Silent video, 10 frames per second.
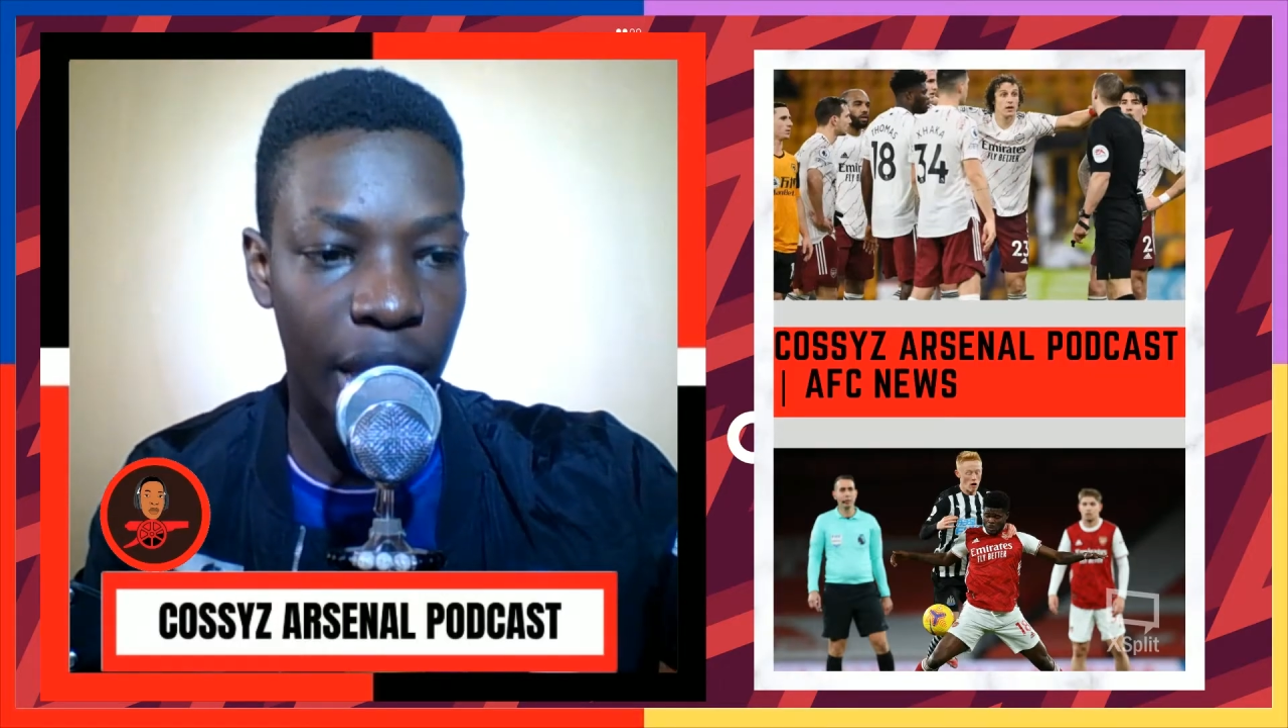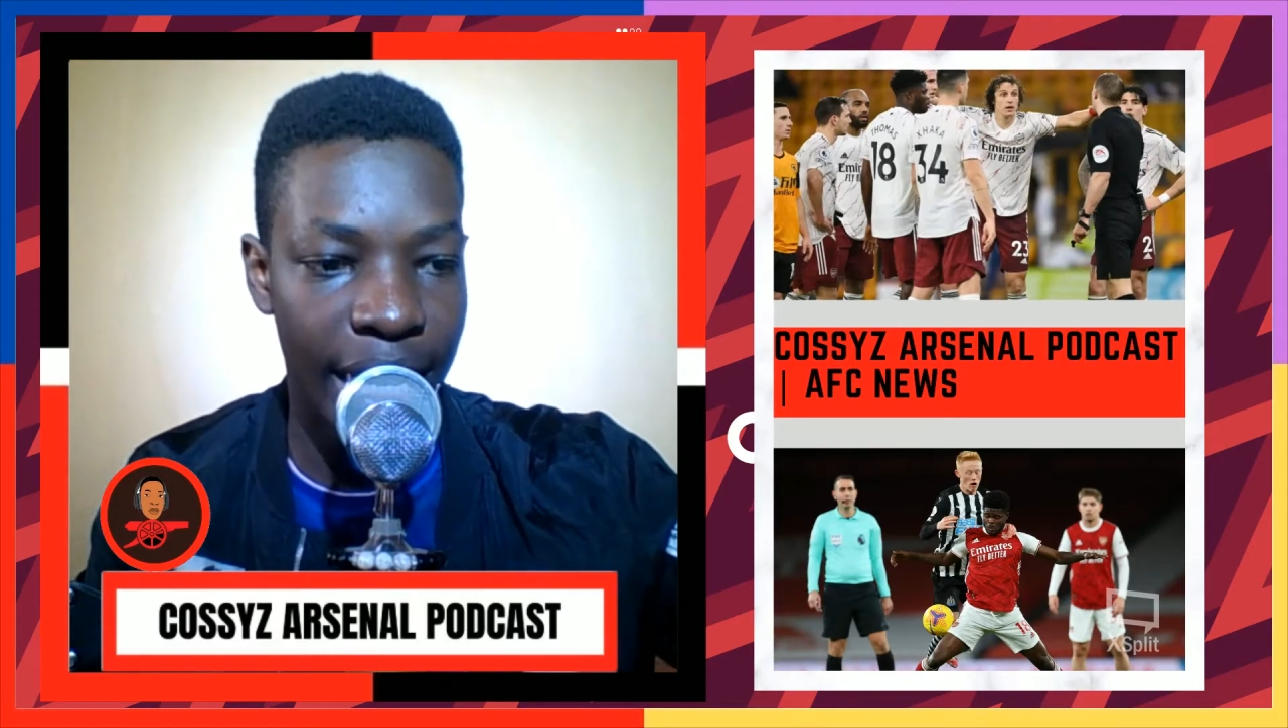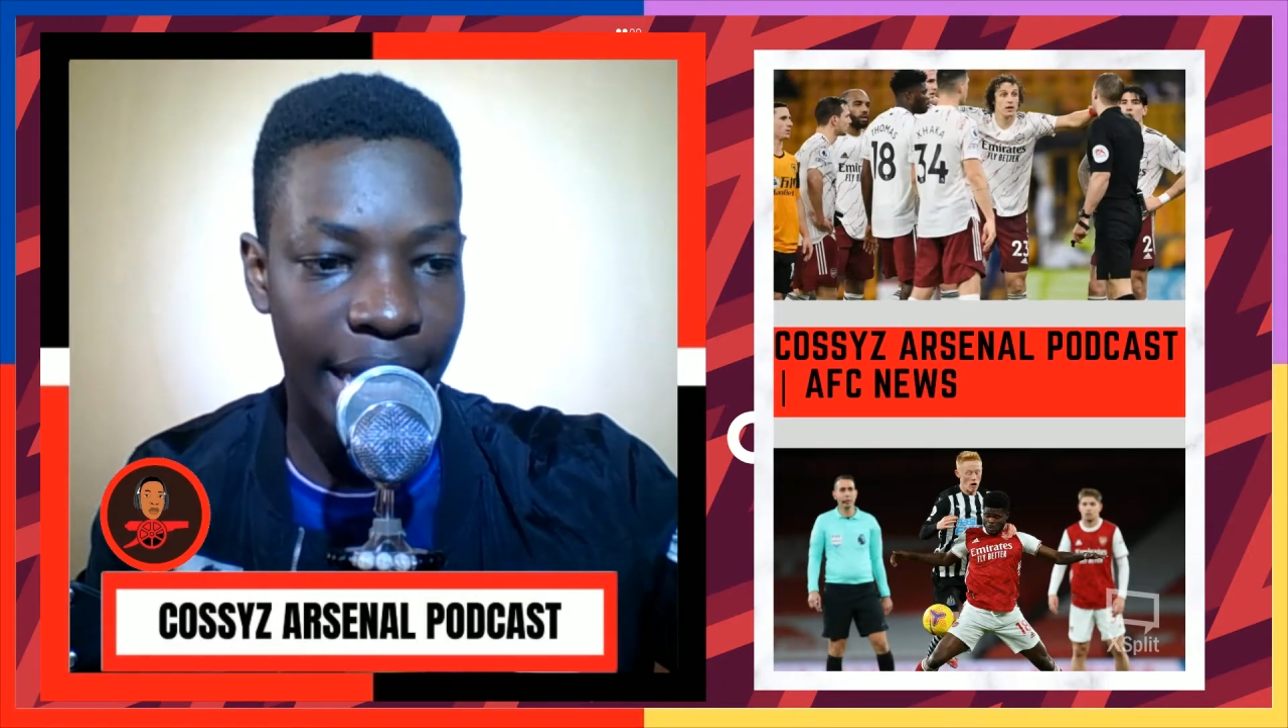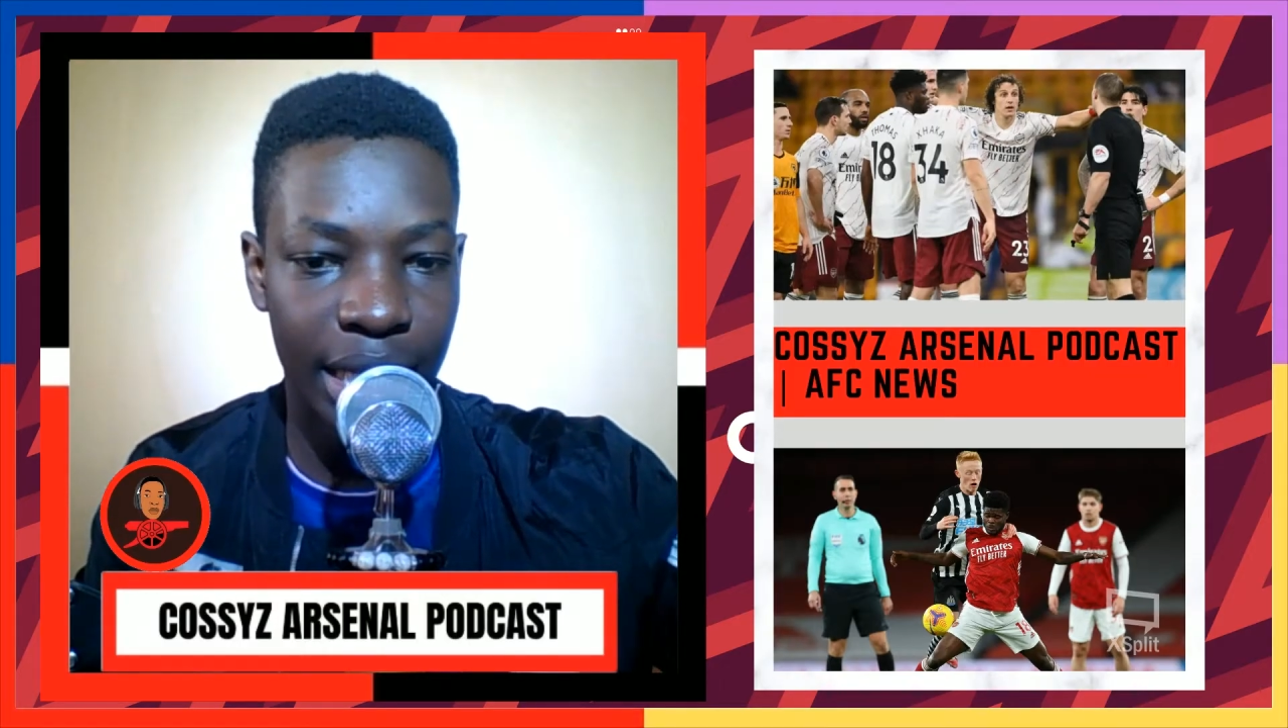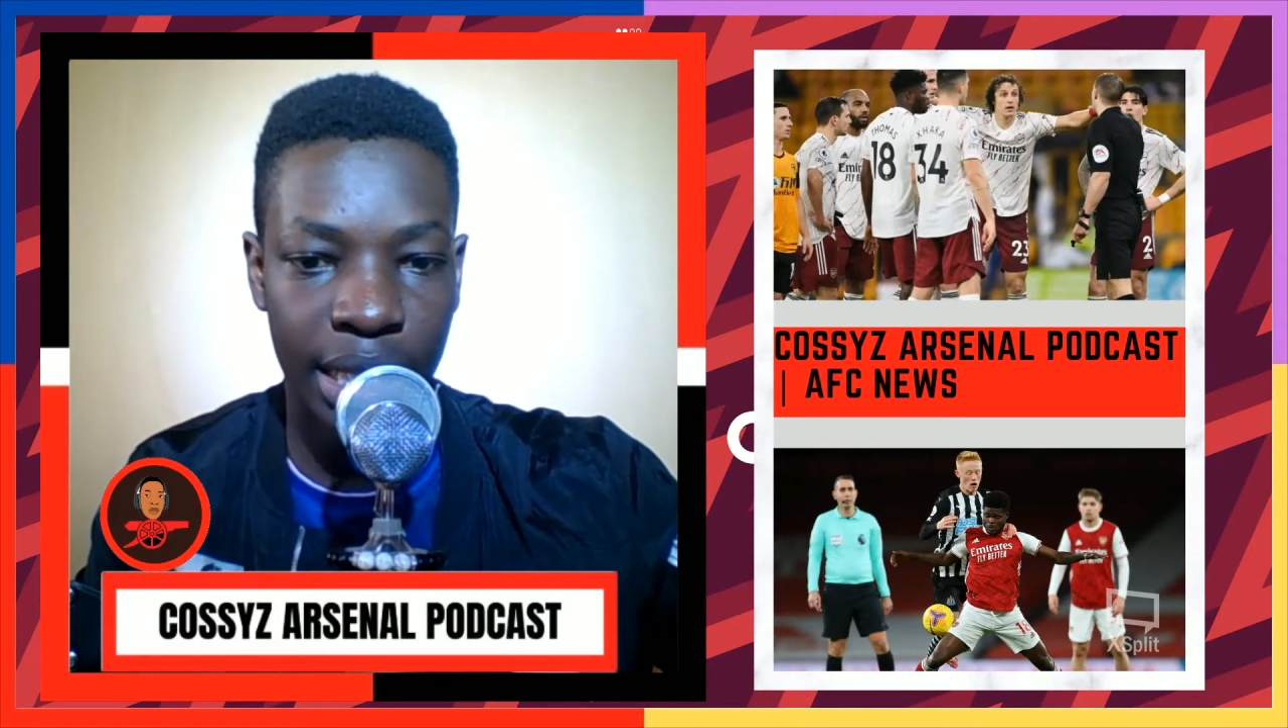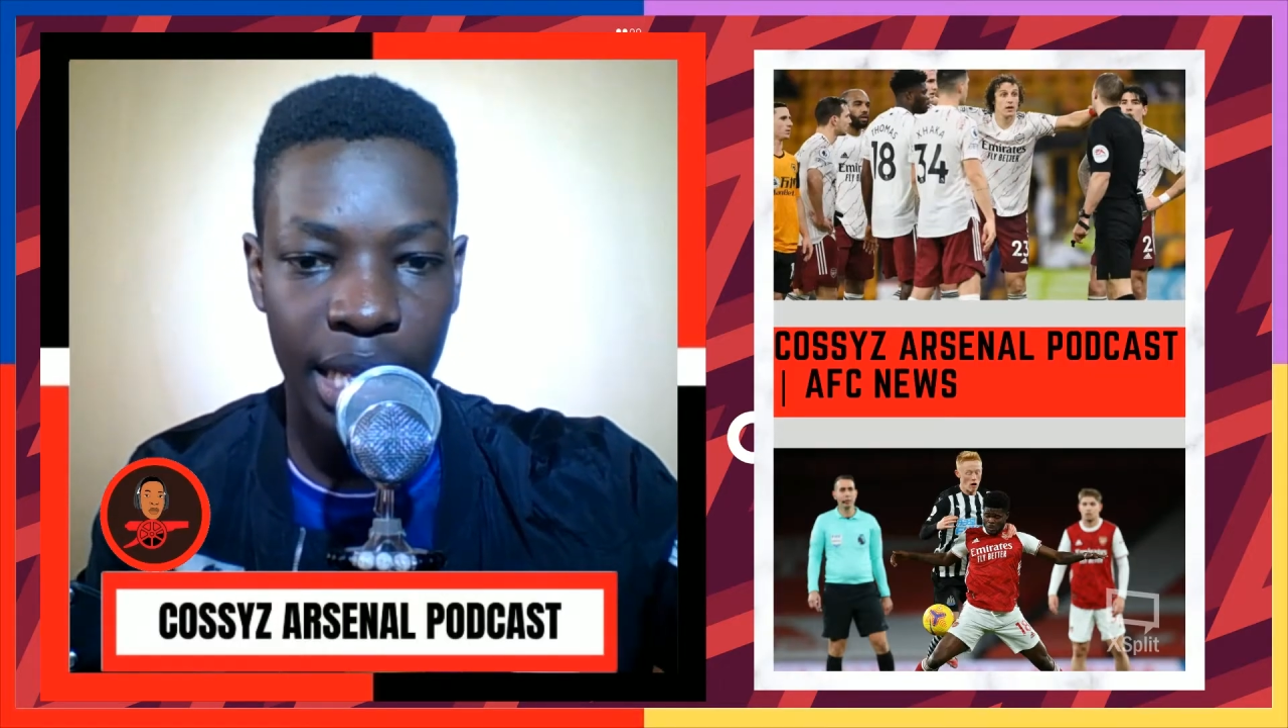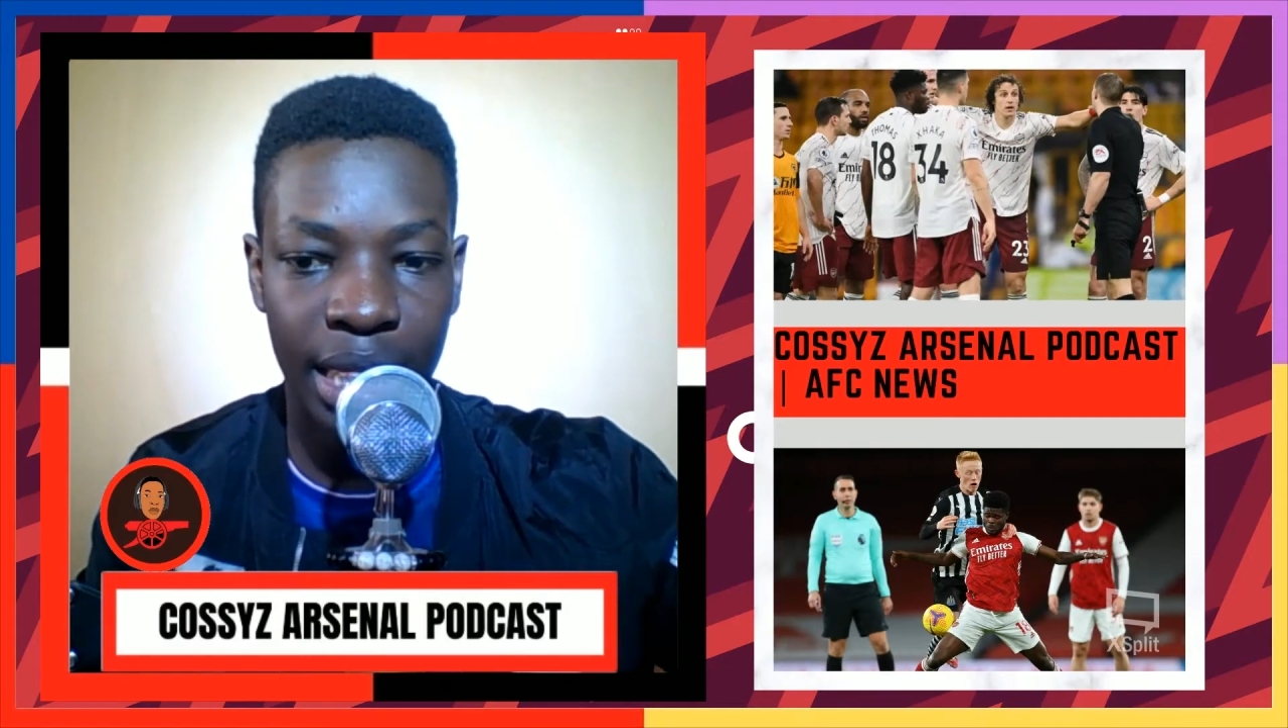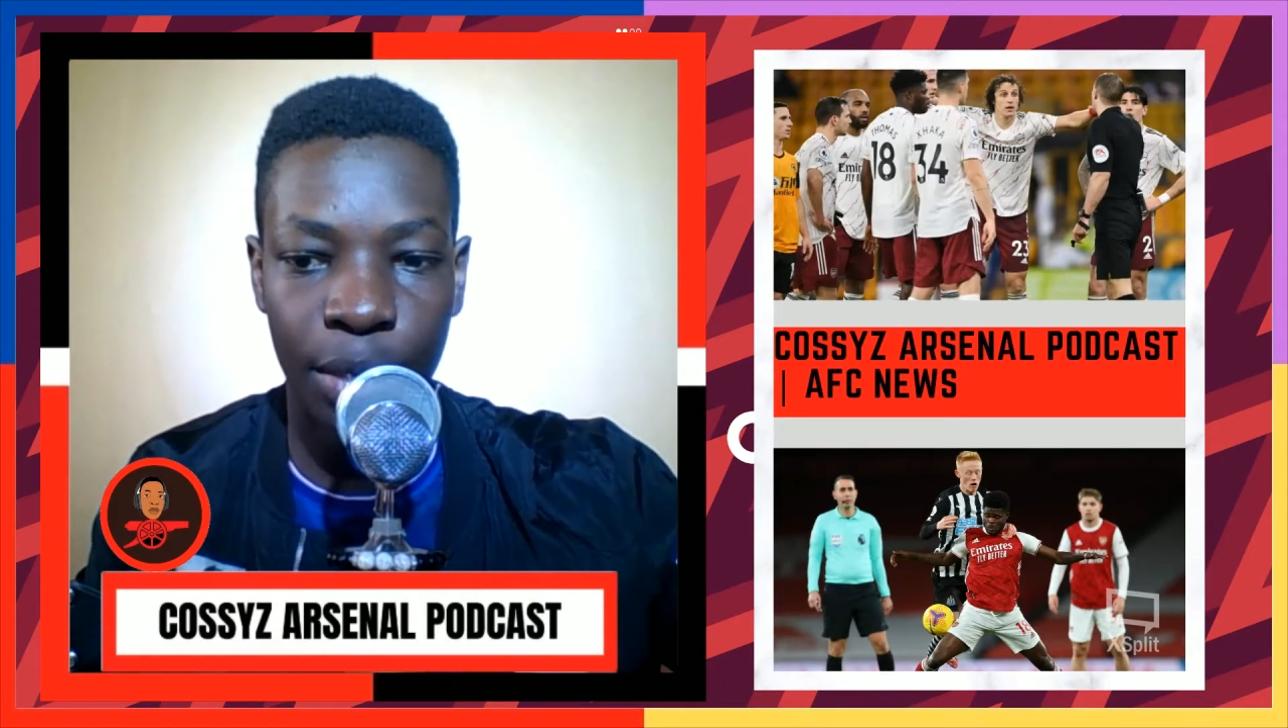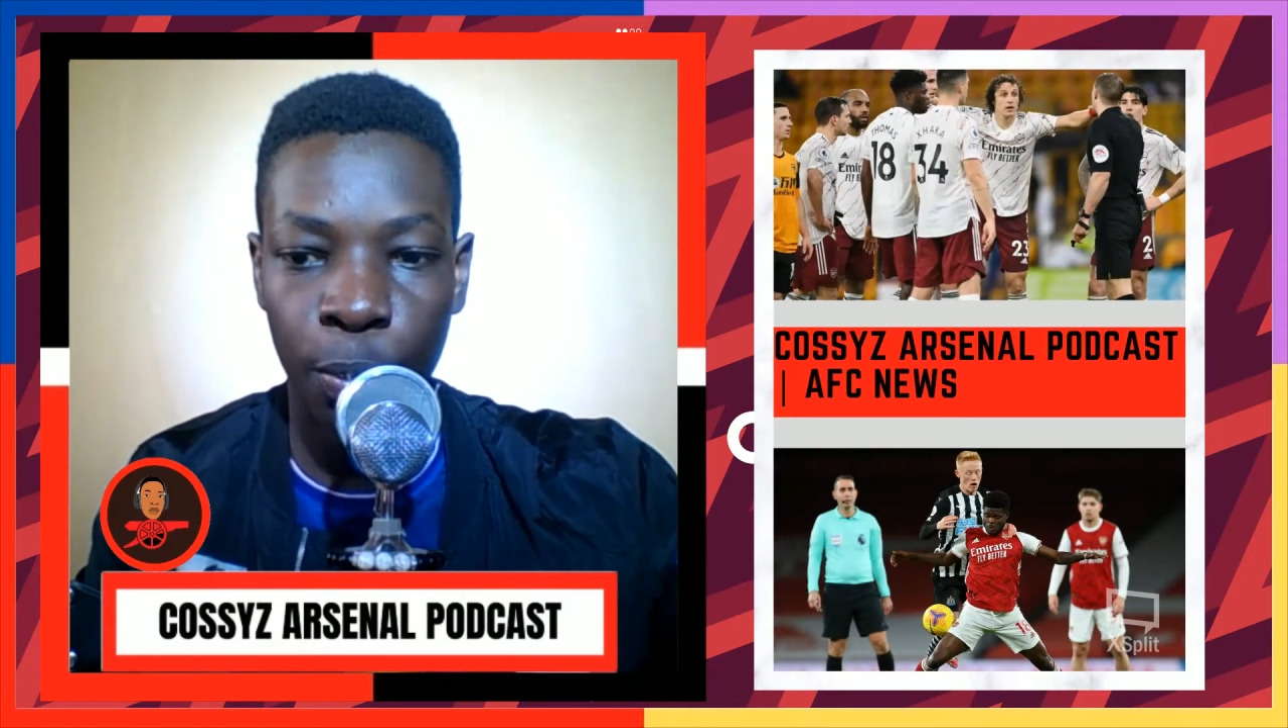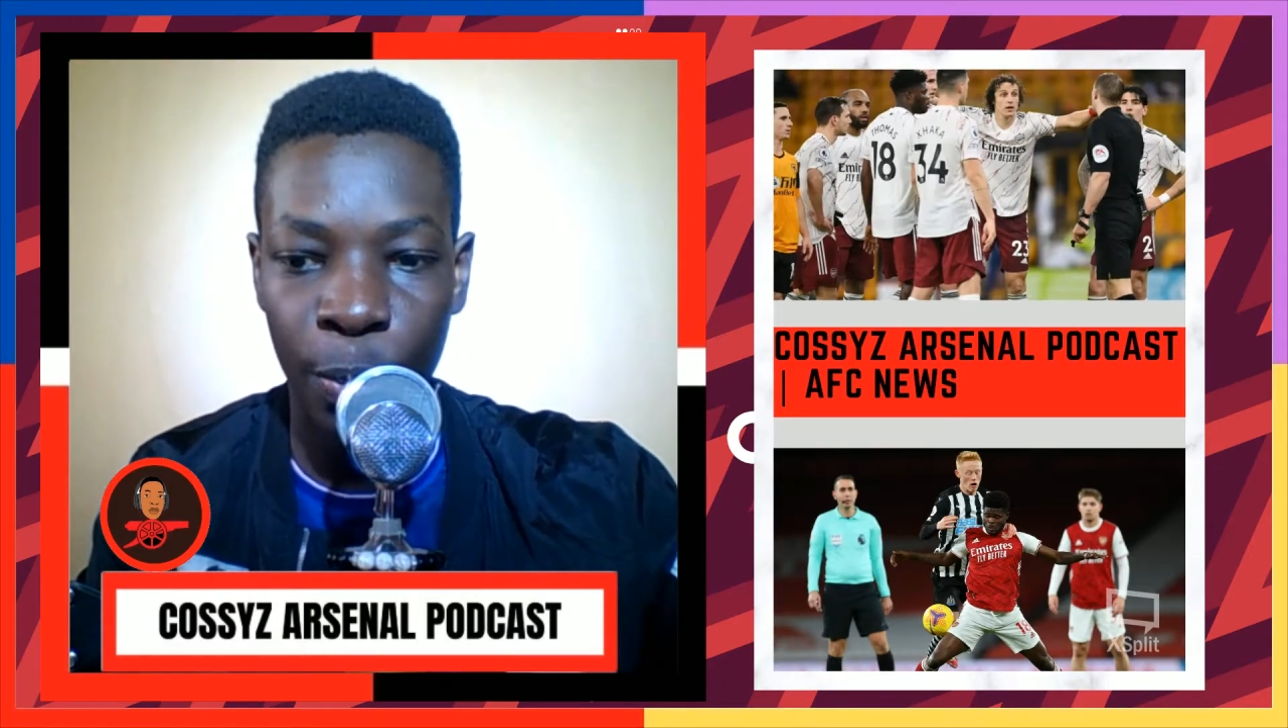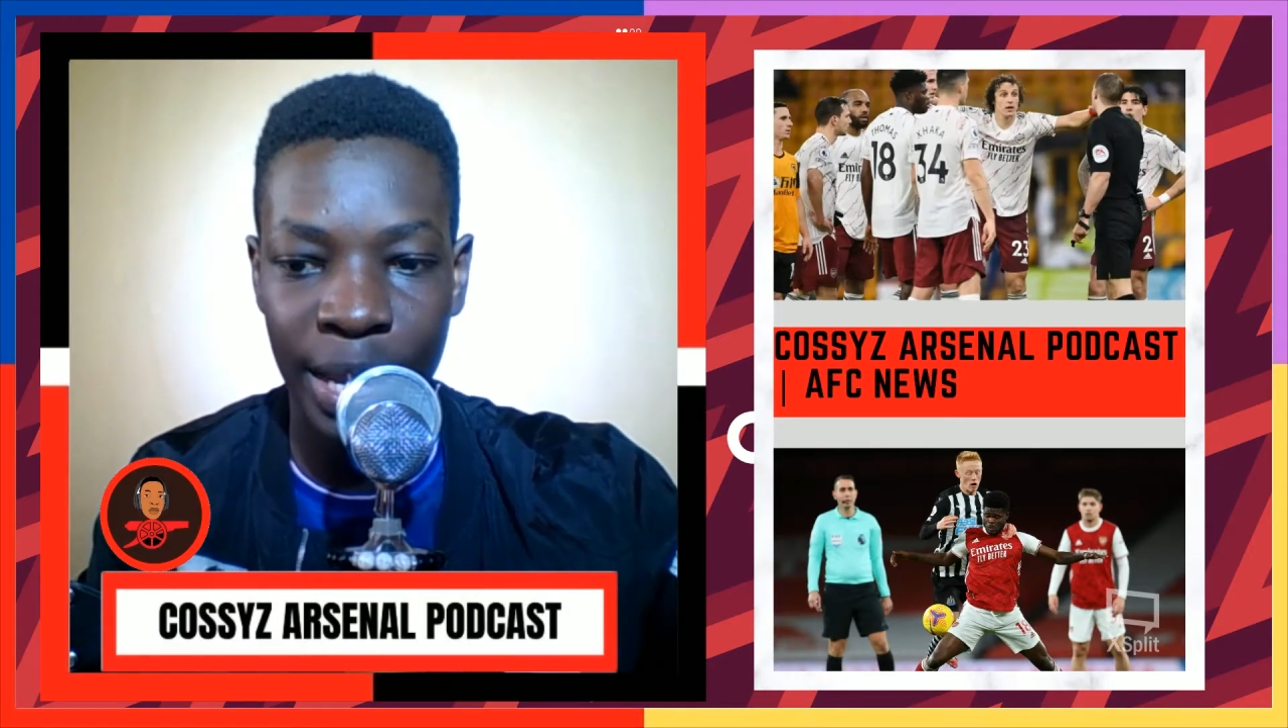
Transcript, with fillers: legacy that we